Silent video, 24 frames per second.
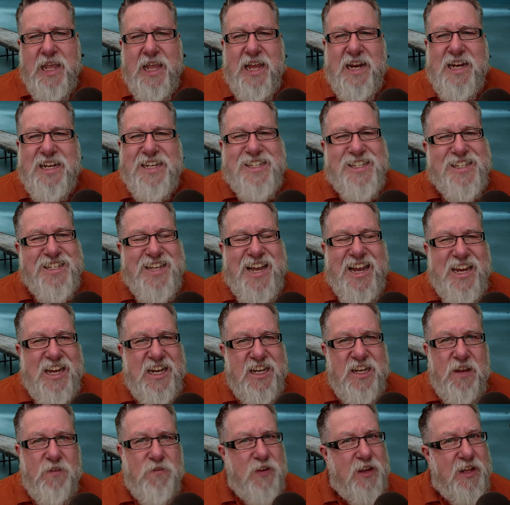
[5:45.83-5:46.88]
It is
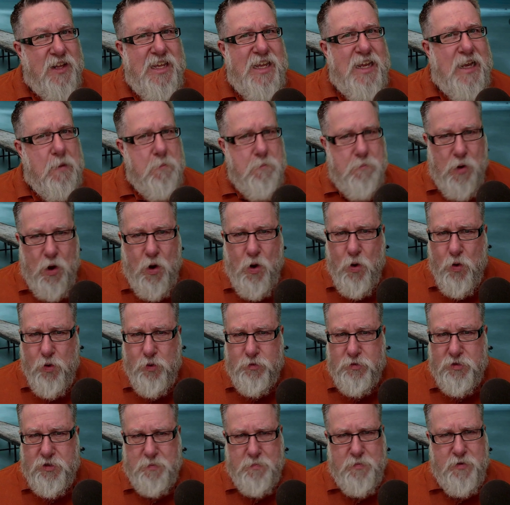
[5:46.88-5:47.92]
scientifically
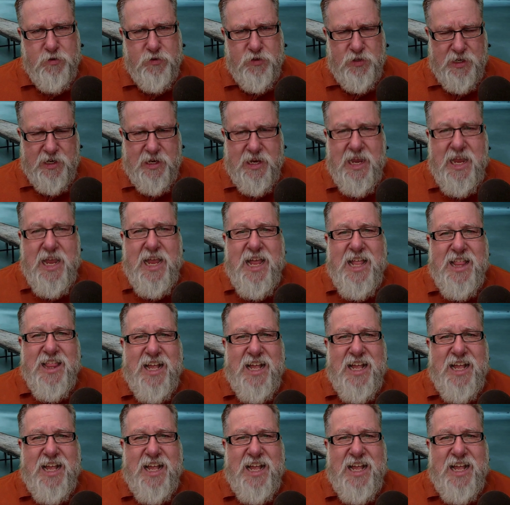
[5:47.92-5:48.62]
composed music